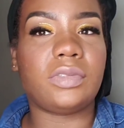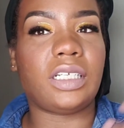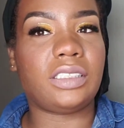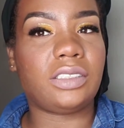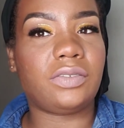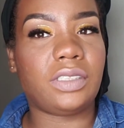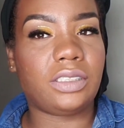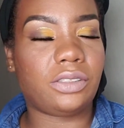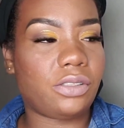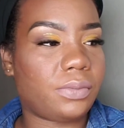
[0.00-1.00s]
like just really,
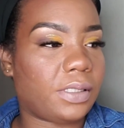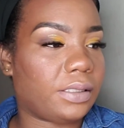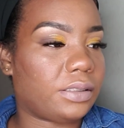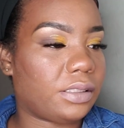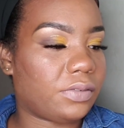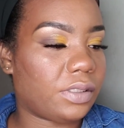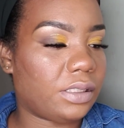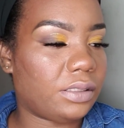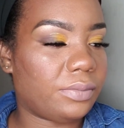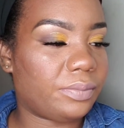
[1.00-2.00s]
excuse me, just
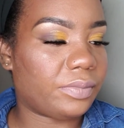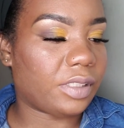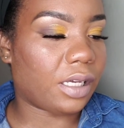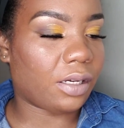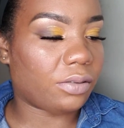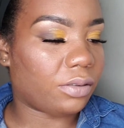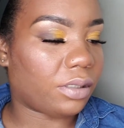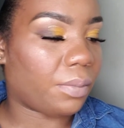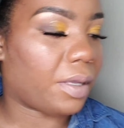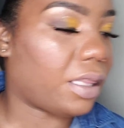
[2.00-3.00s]
really, I don't know, not my